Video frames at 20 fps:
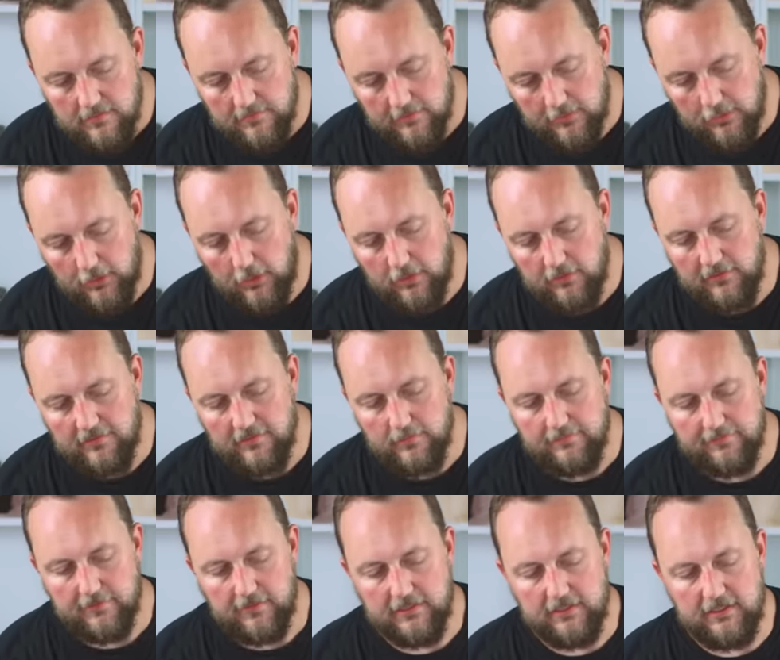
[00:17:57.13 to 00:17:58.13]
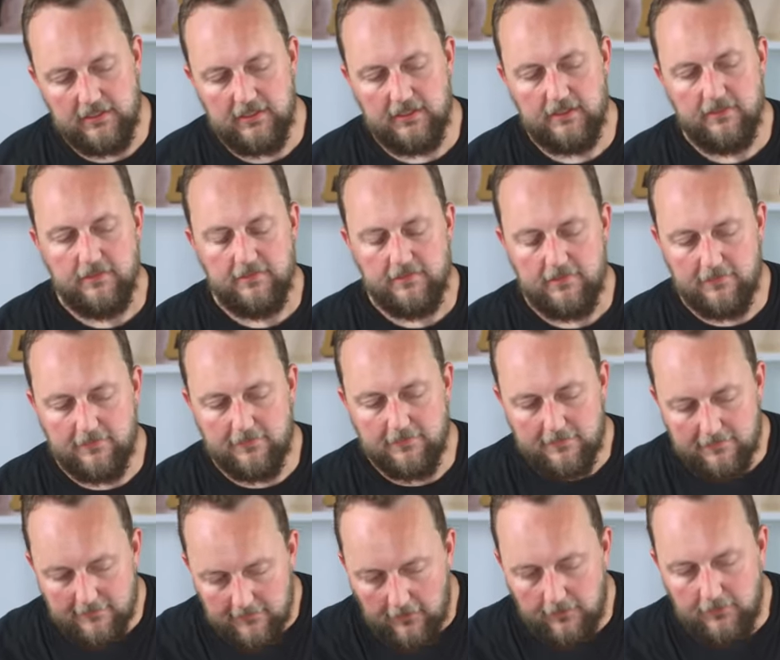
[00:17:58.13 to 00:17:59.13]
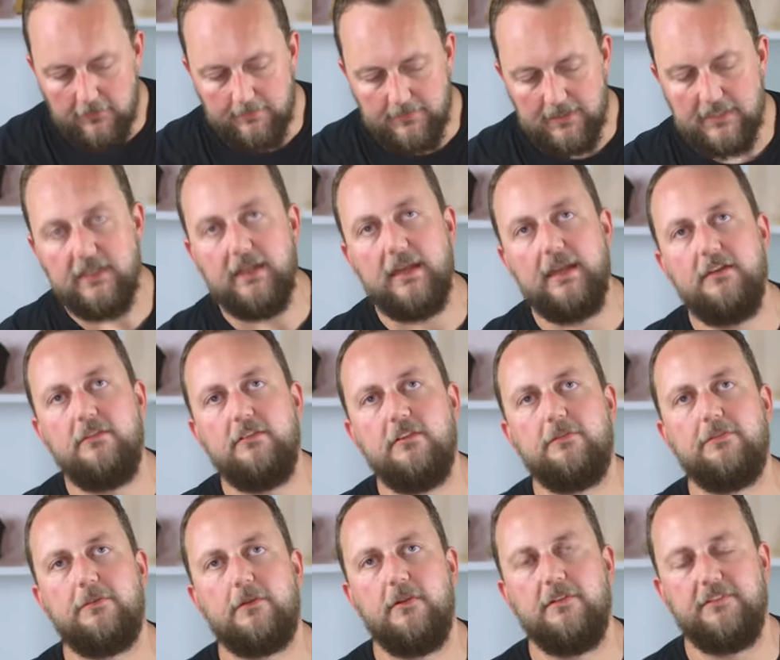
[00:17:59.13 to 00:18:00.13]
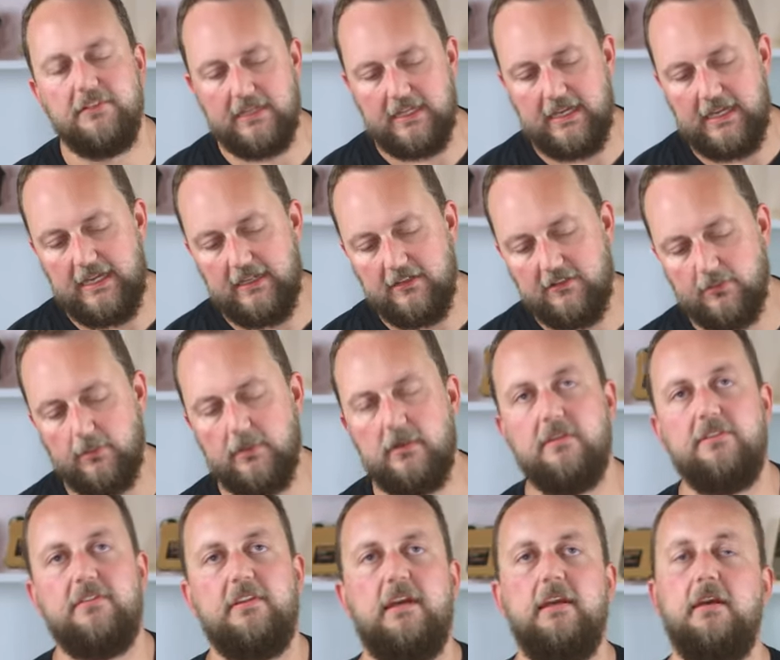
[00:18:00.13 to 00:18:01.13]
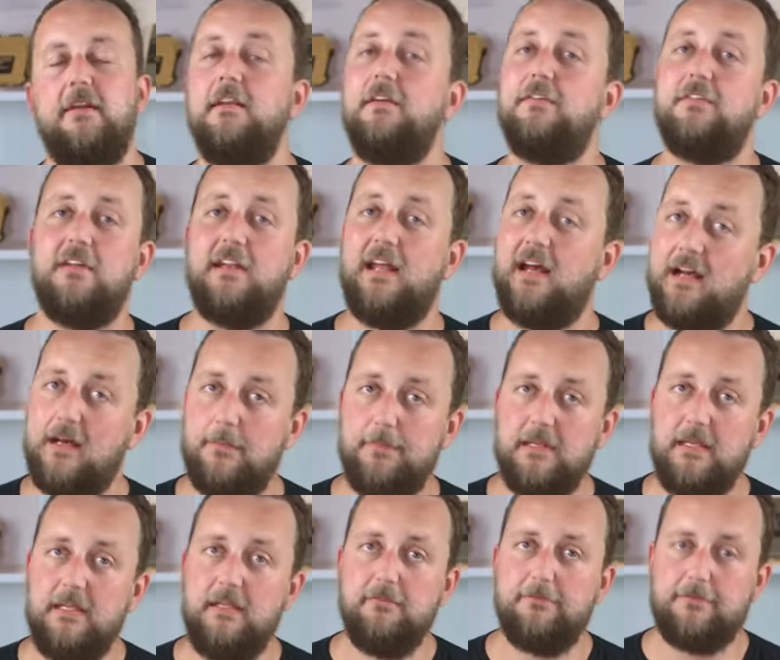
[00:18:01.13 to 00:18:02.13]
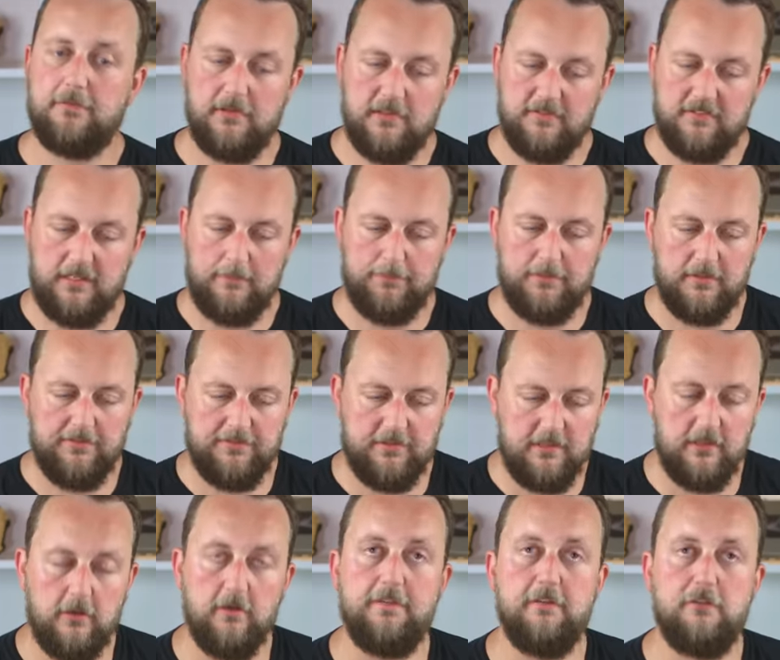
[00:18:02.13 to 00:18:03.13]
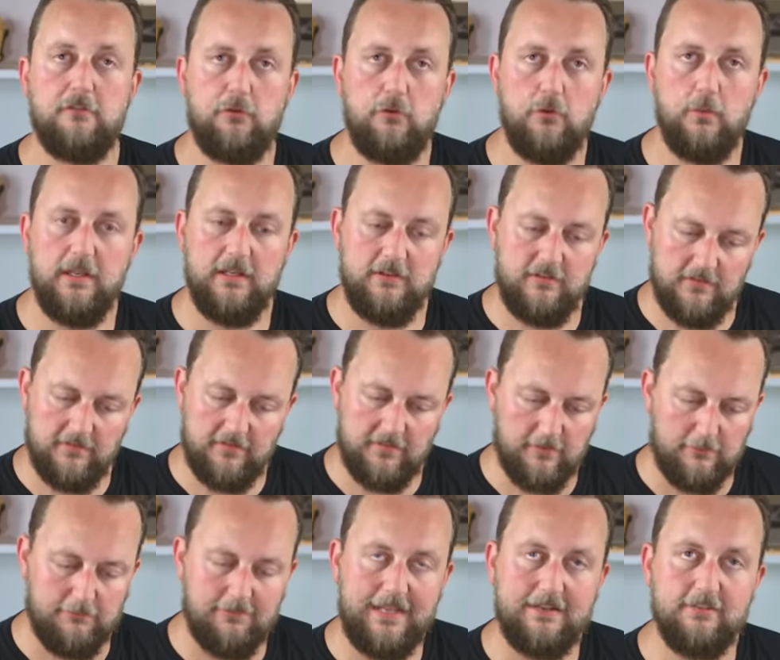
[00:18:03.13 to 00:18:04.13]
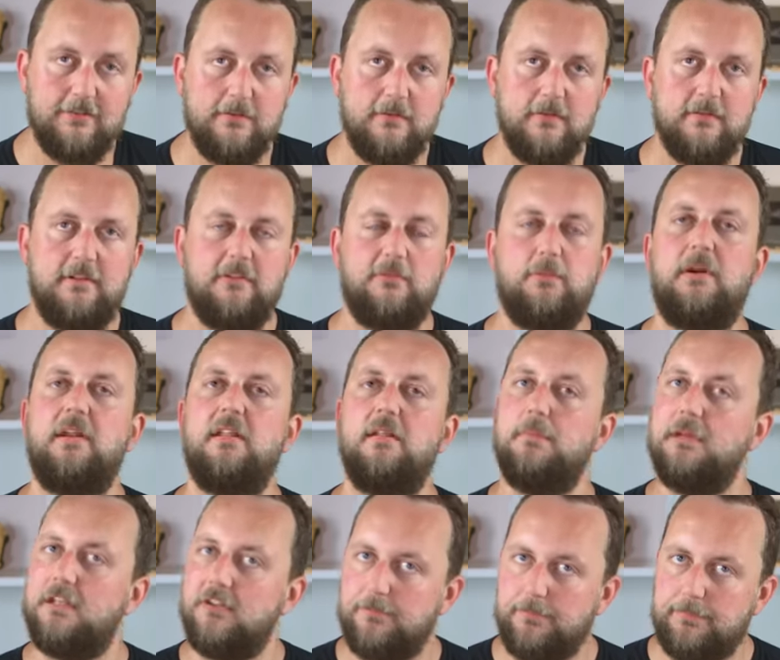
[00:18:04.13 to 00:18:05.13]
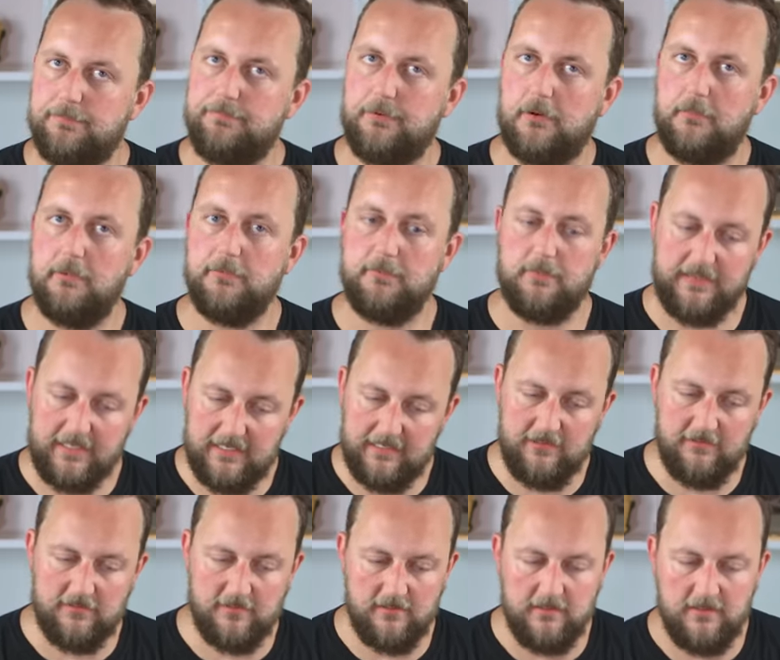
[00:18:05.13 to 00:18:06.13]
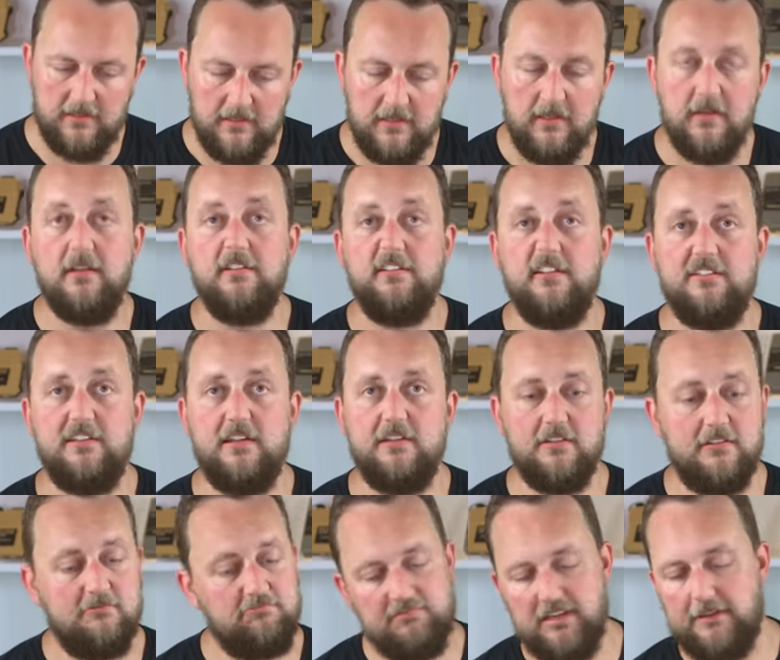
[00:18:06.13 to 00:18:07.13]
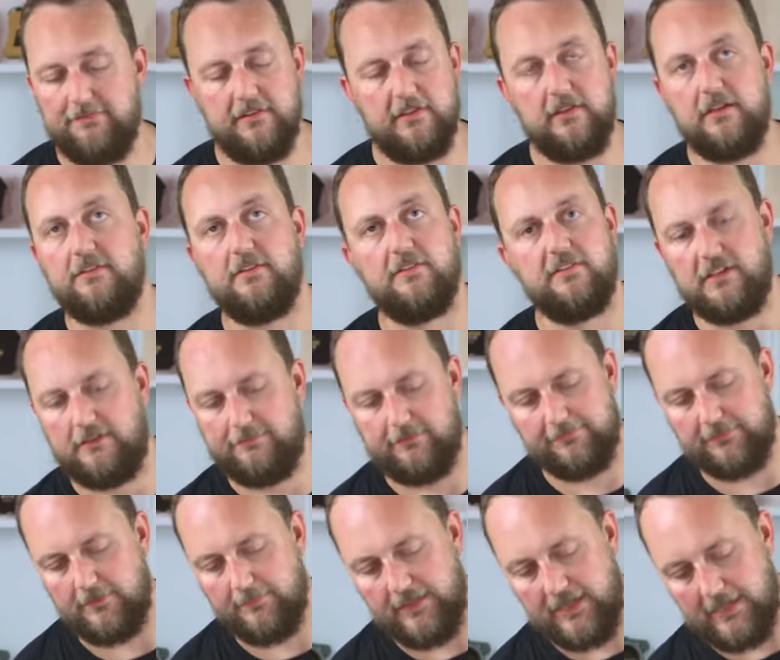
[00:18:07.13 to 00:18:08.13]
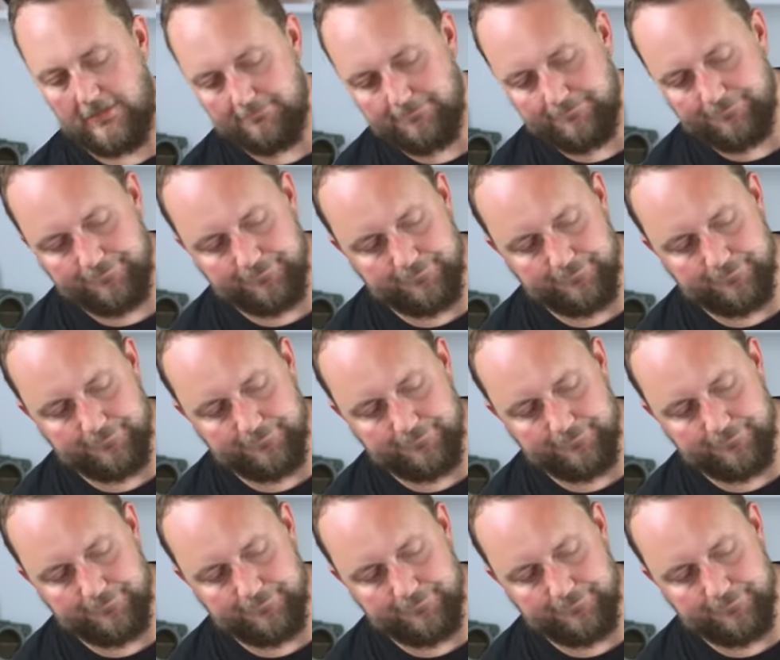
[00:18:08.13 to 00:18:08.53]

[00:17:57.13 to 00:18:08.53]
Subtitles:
The collar that we've got here, there's so many edges for it to catch, whereas say a Nissan RB, for example, has got the two edges that rattle. That's one of the biggest problems with that engine. This engine definitely doesn't suffer from that.